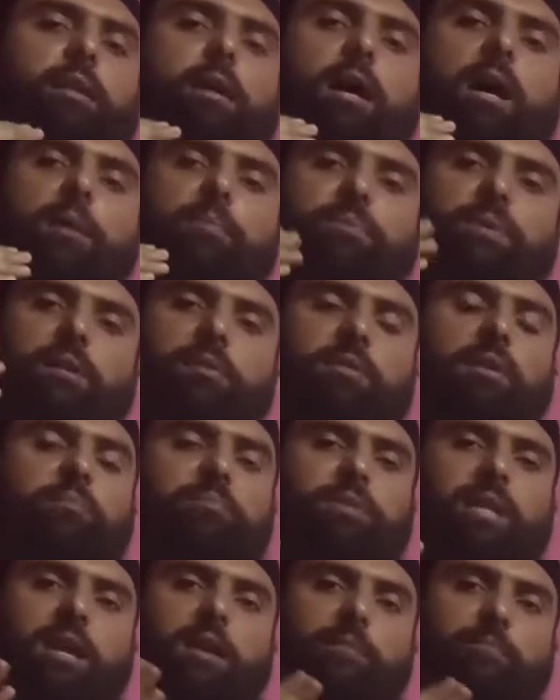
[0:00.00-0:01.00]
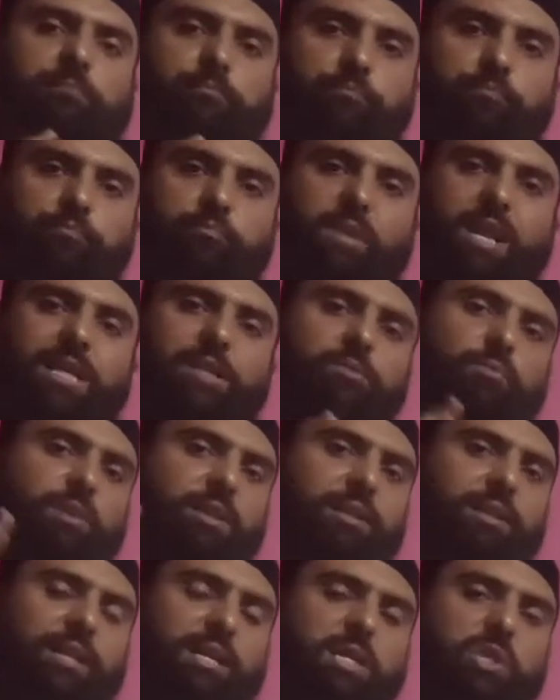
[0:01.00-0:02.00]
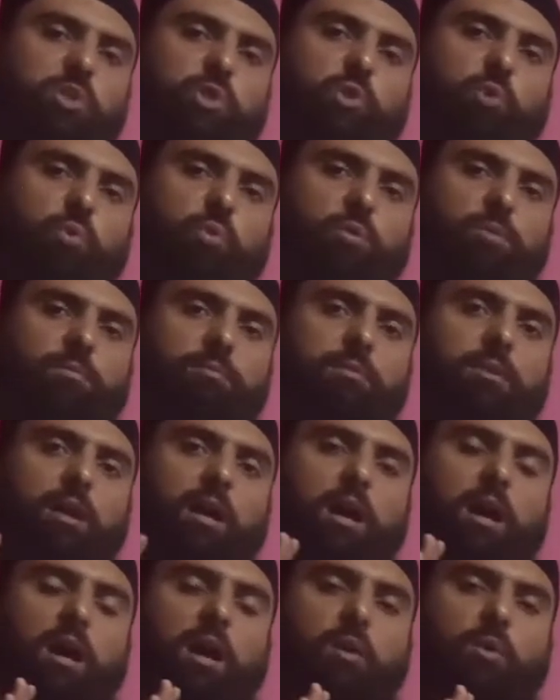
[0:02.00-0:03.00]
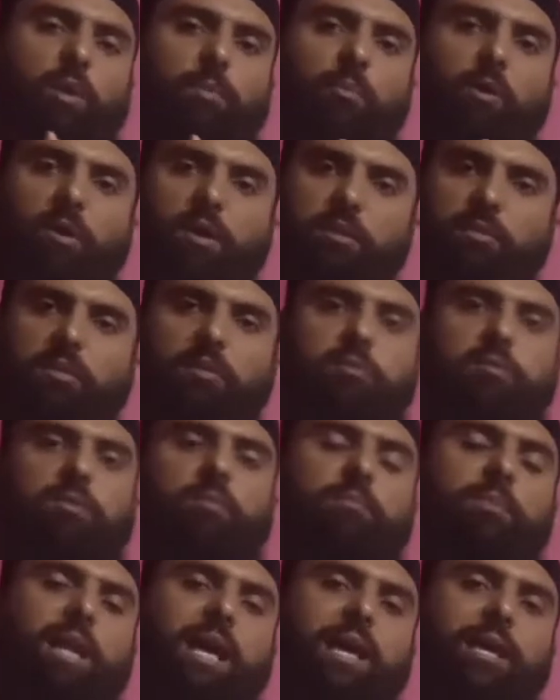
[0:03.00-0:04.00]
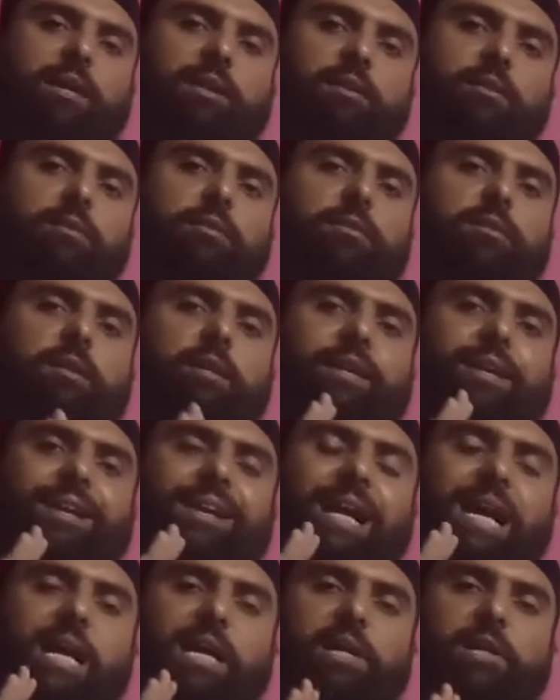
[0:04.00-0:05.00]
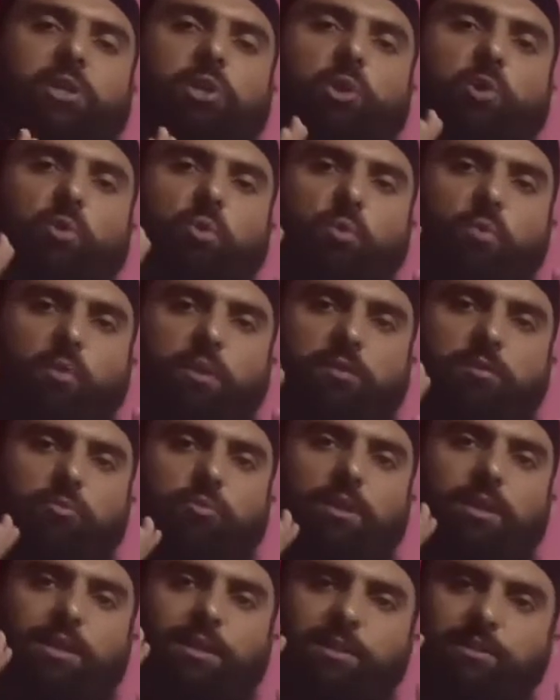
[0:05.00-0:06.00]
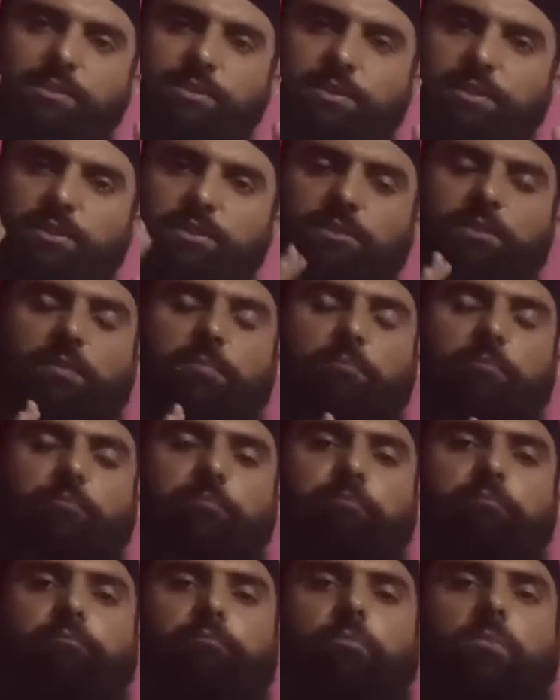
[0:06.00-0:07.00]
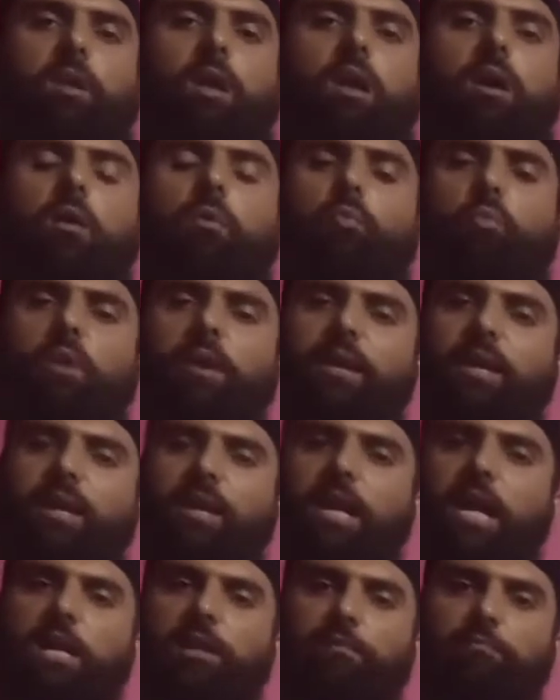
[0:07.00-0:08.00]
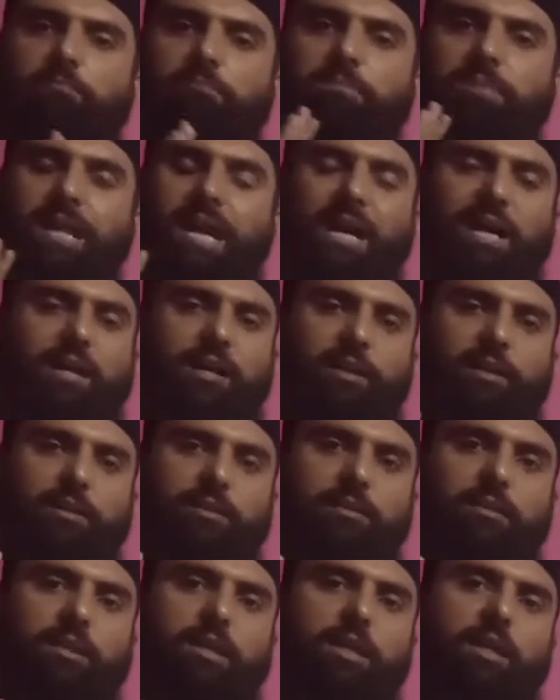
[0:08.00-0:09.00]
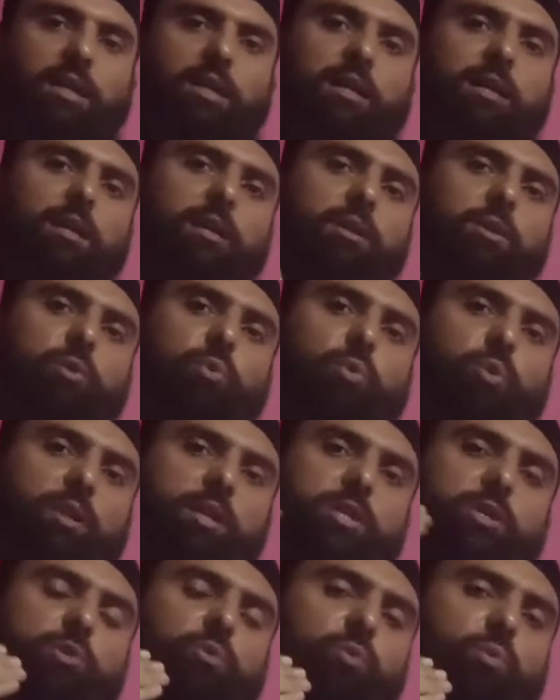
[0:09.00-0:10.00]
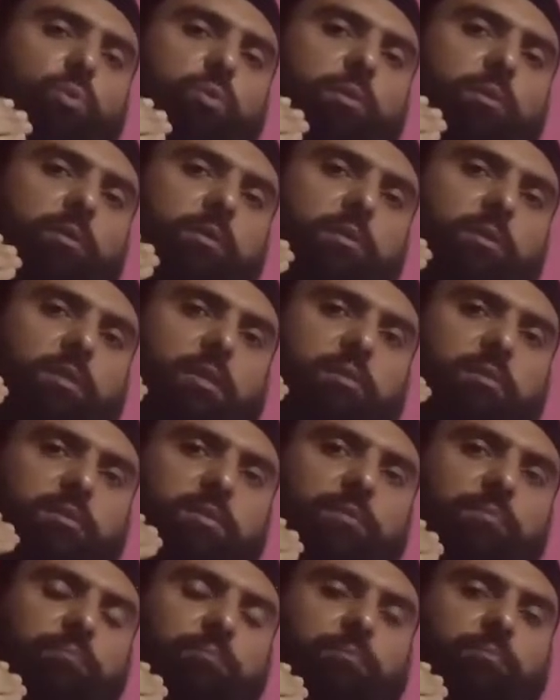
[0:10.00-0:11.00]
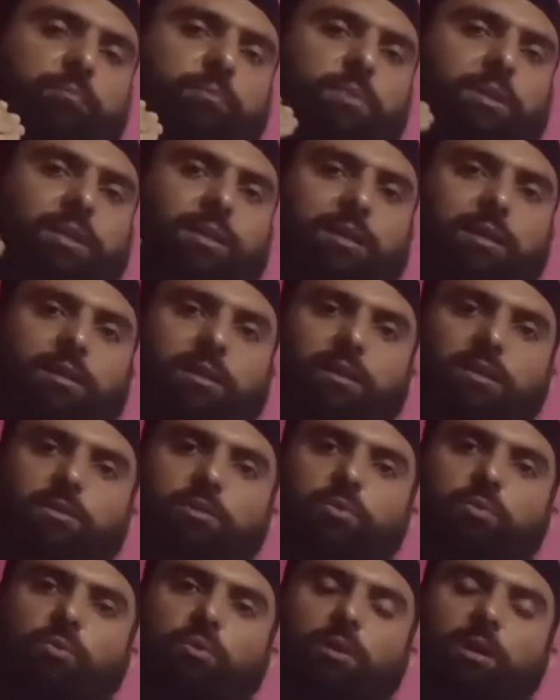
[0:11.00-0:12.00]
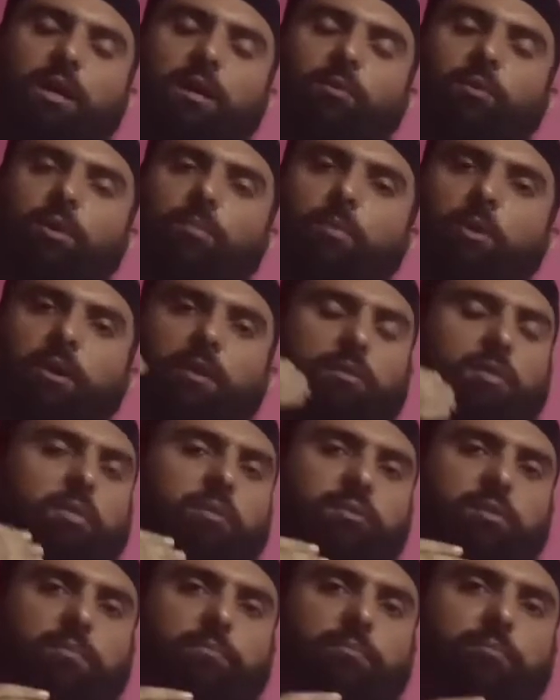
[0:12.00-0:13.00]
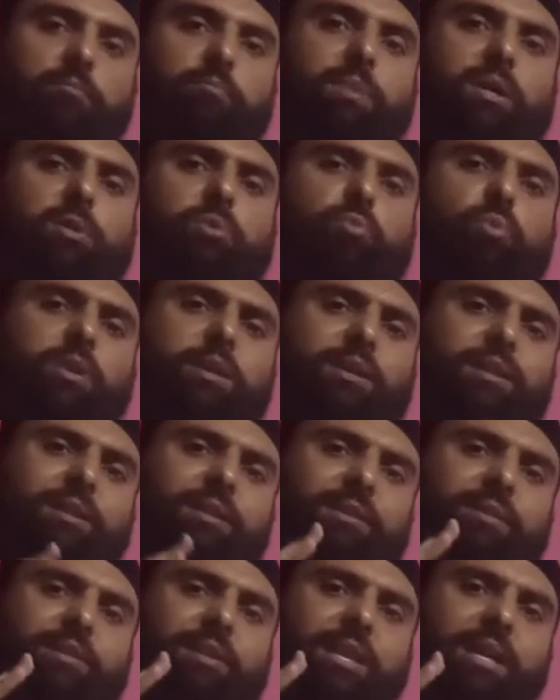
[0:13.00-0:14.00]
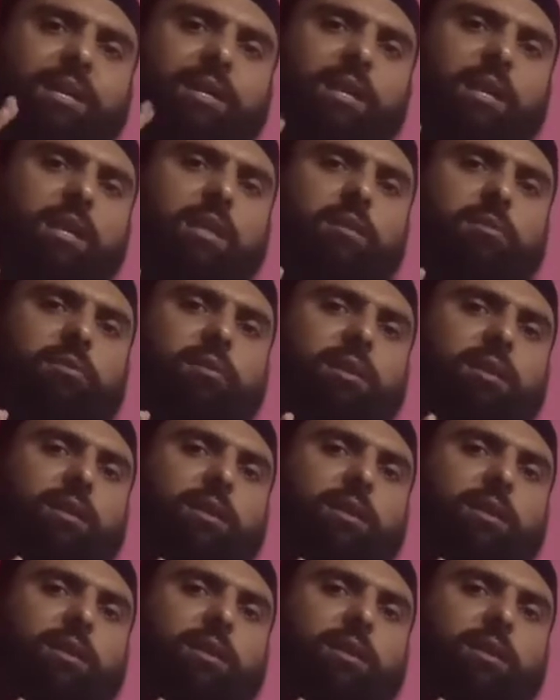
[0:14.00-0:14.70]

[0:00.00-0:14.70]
after some time it will reach to our body system like cardiovascular system. We cannot block to reach to system to our body system, but we decrease